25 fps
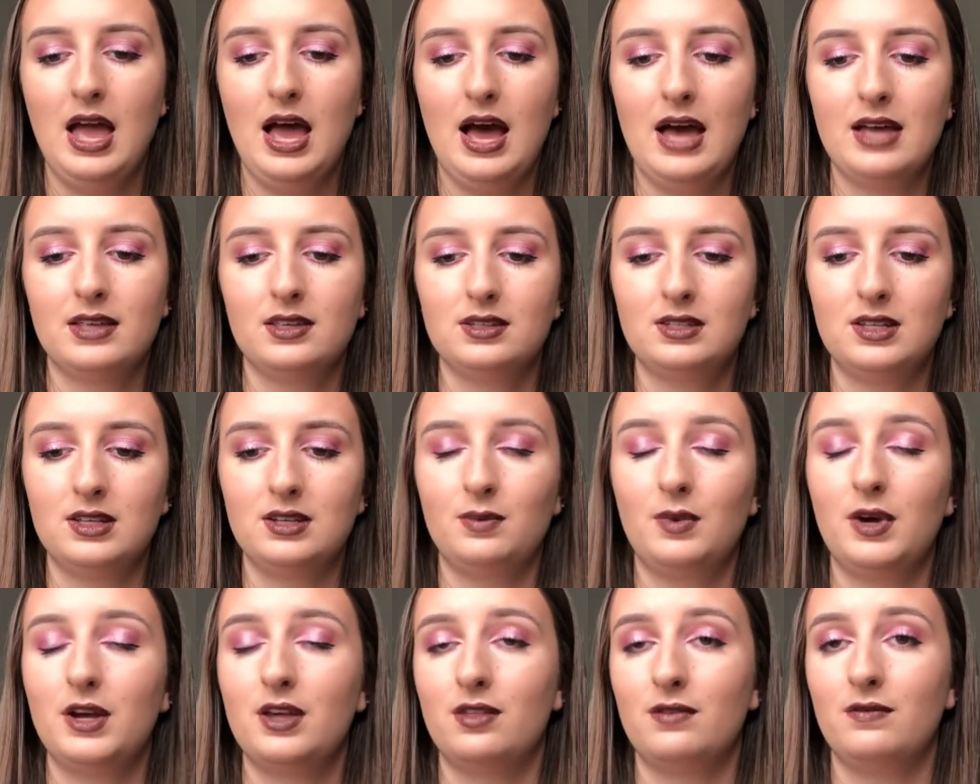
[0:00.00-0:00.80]
As I said
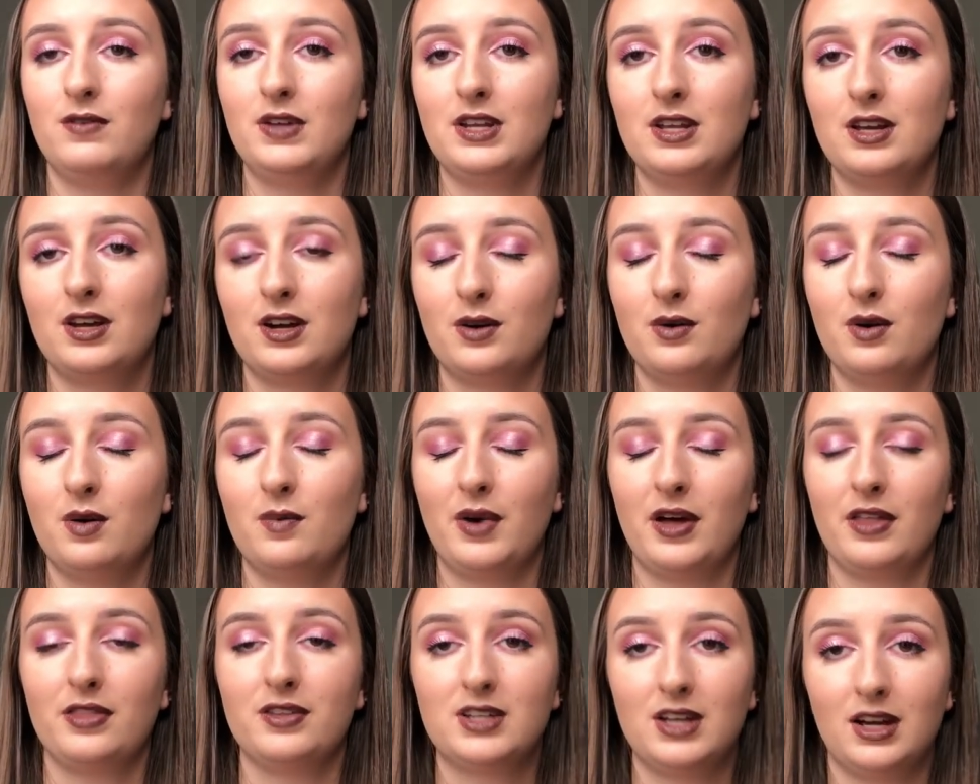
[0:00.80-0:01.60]
in my other video
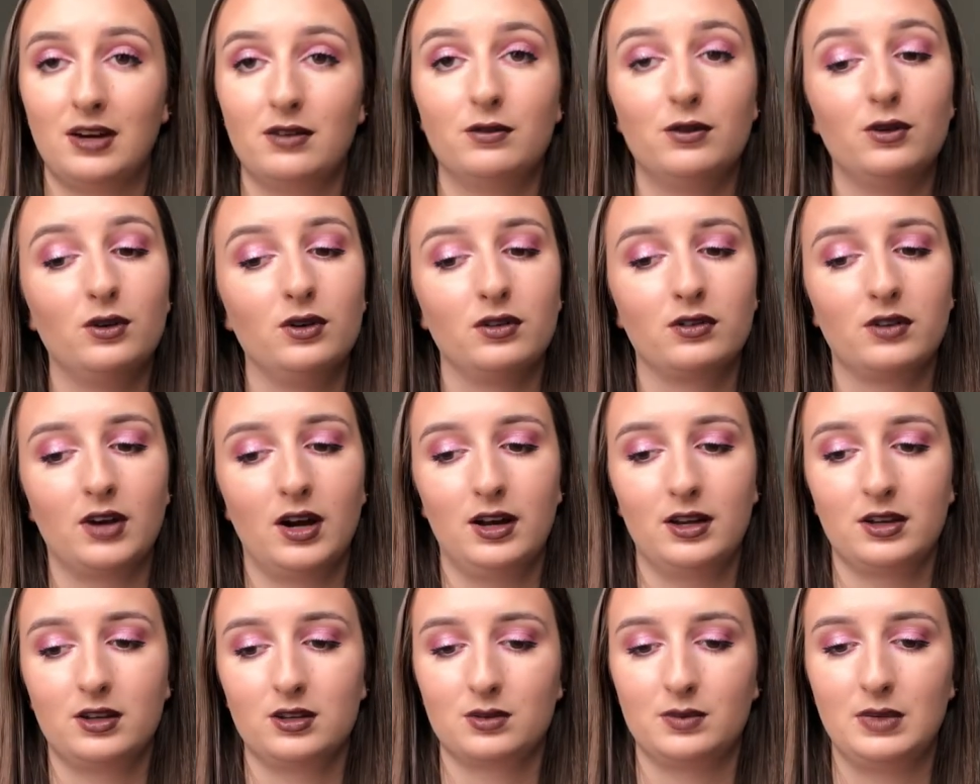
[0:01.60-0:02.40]
about the downfall of
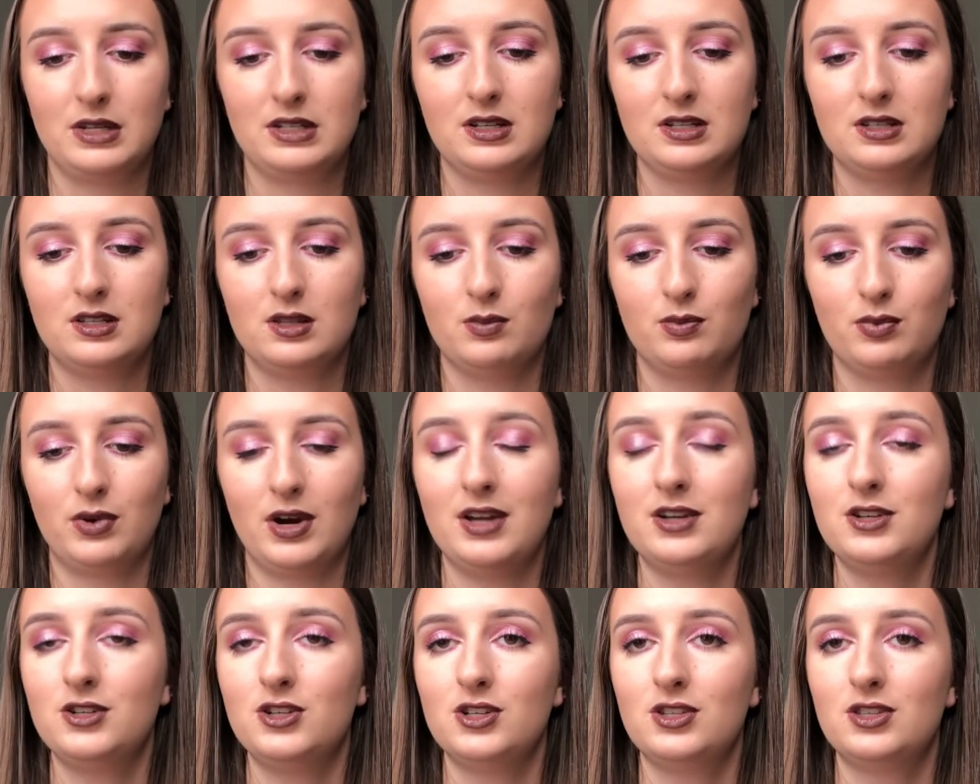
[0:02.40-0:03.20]
Kylie Cosmetics, the
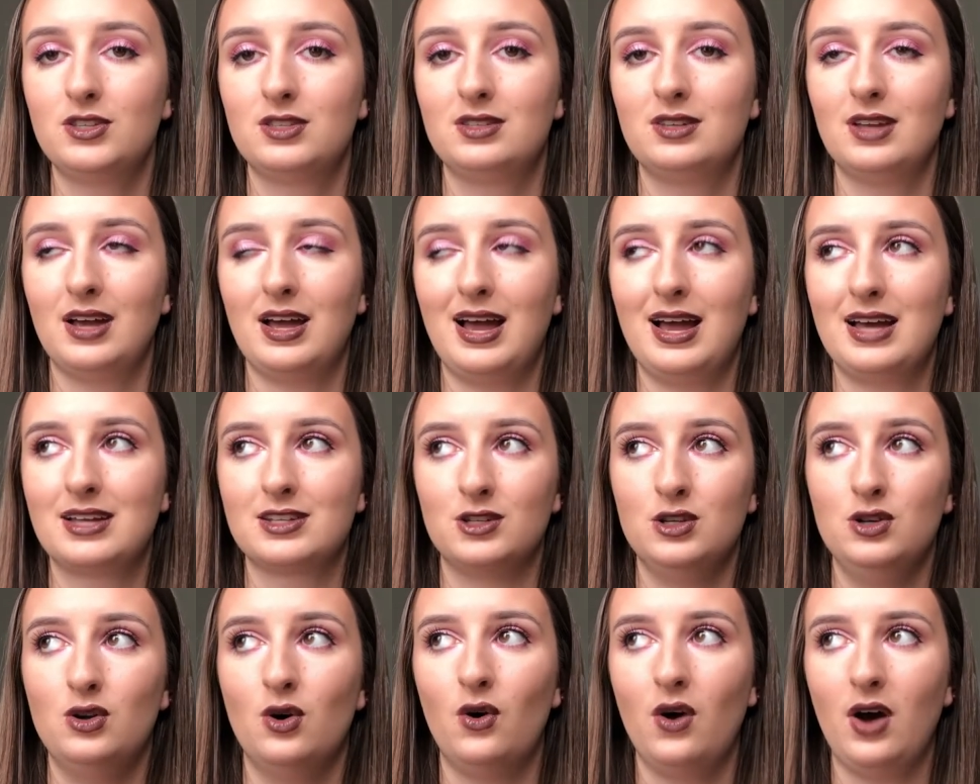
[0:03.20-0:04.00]
brand just has
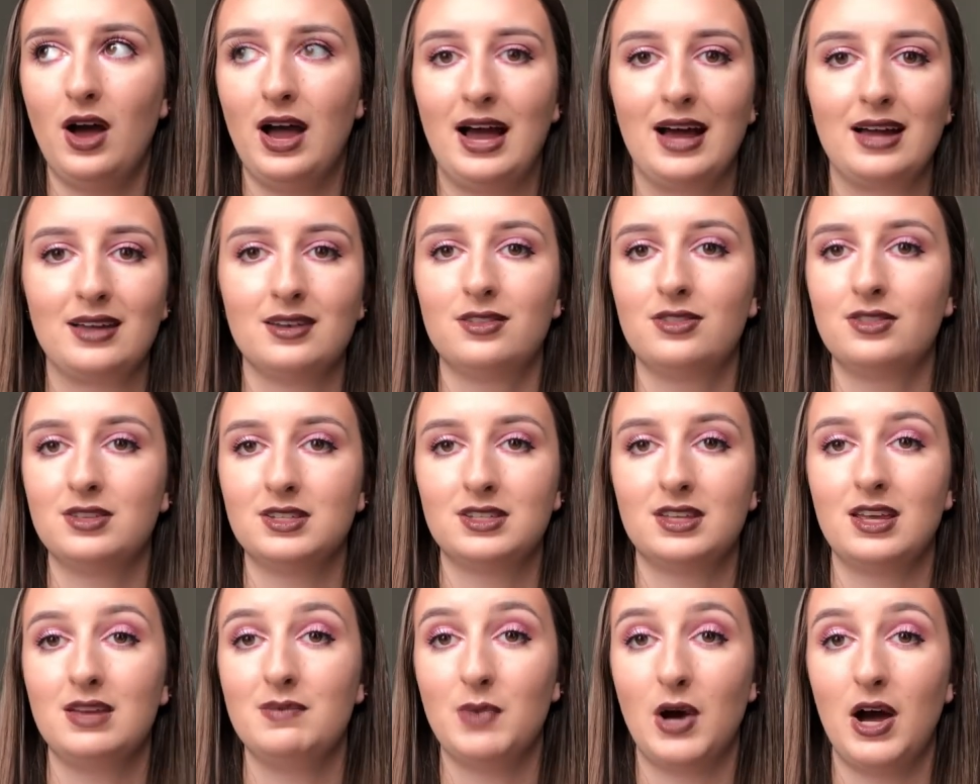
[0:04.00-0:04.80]
not had the
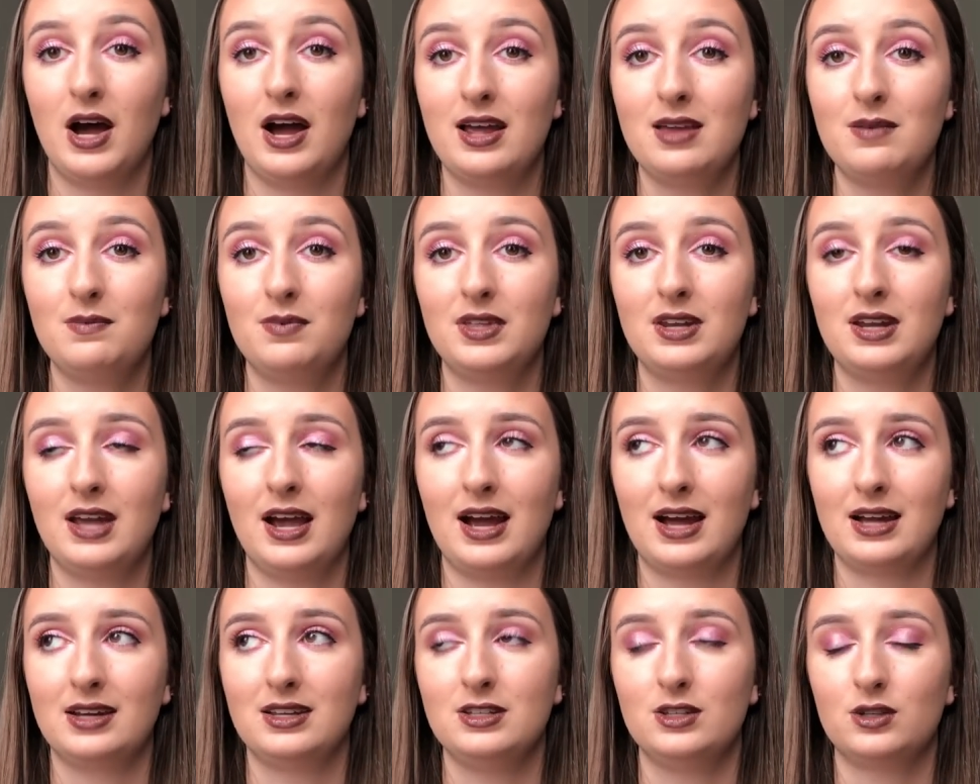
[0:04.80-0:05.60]
same hype that it
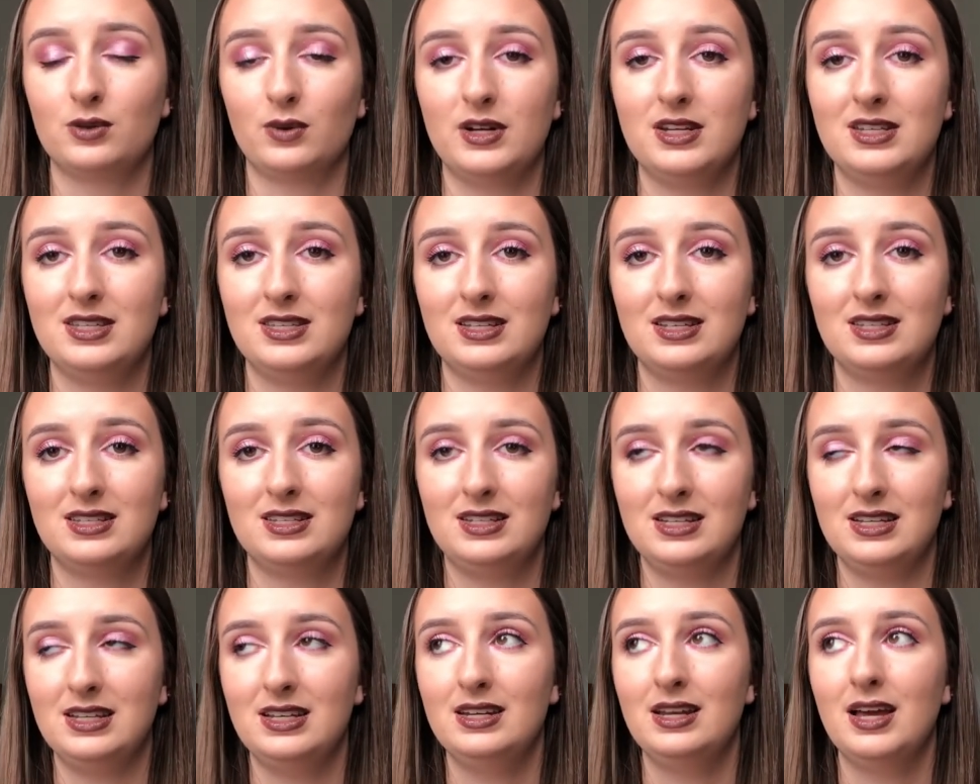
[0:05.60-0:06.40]
had in twenty
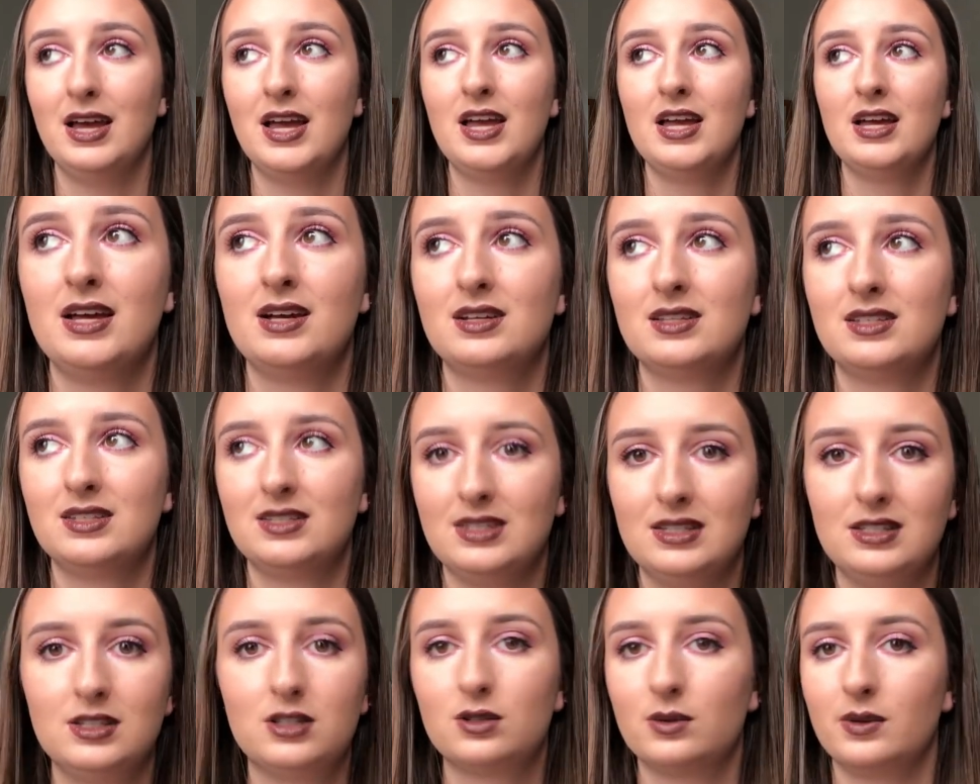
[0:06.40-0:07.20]
sixteen.
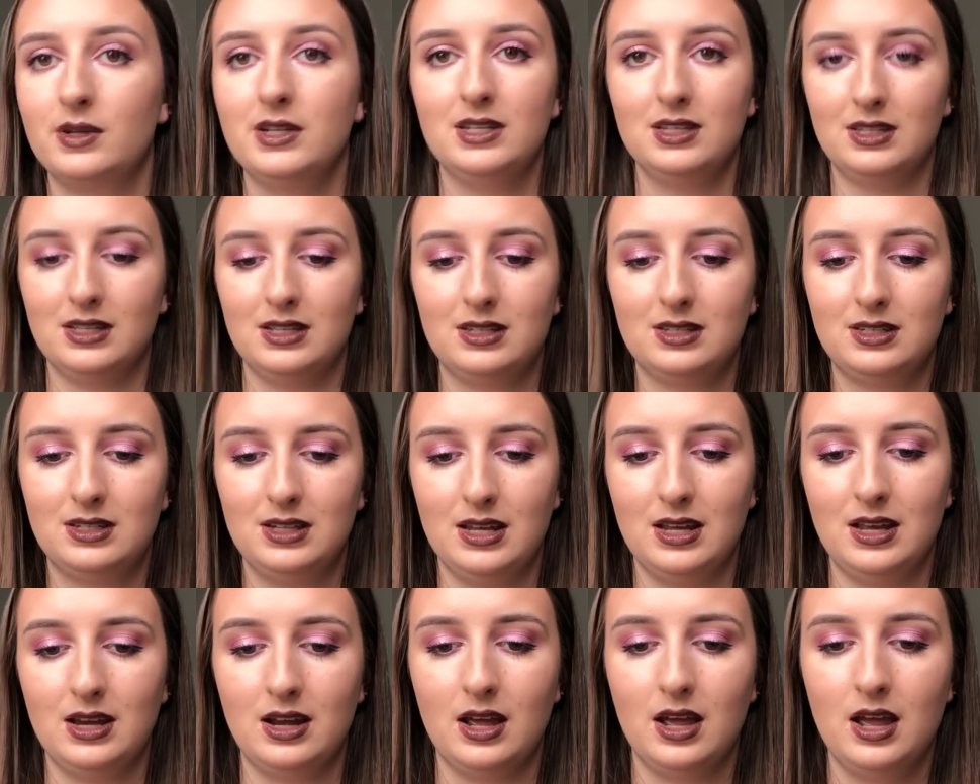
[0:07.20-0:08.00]
Since twenty
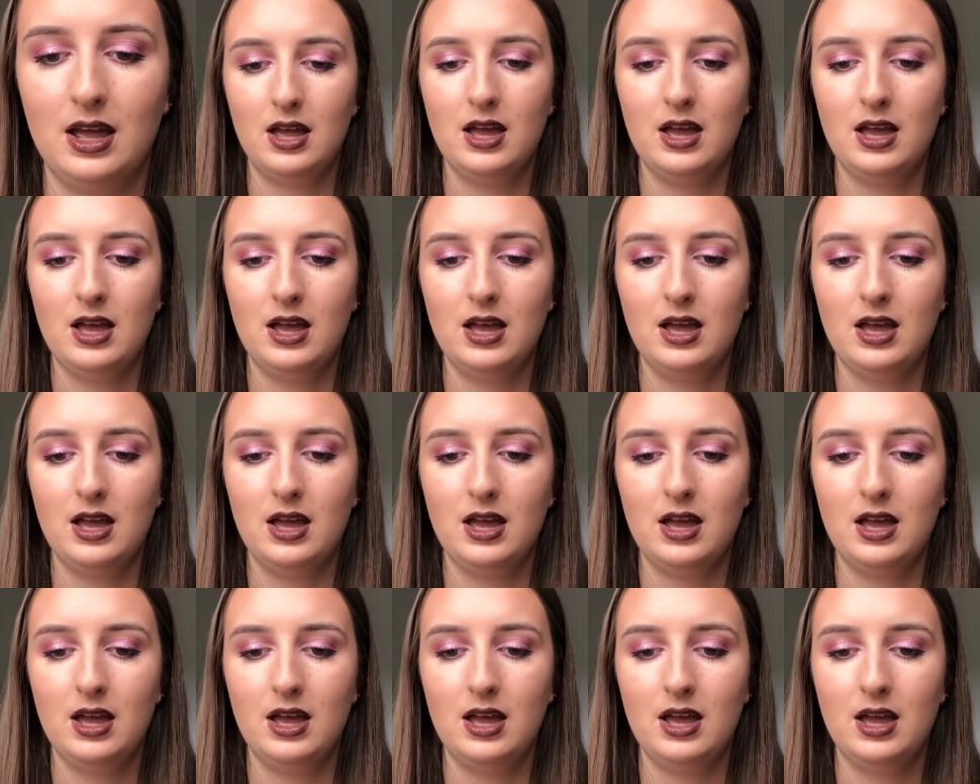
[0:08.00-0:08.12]
sixteen.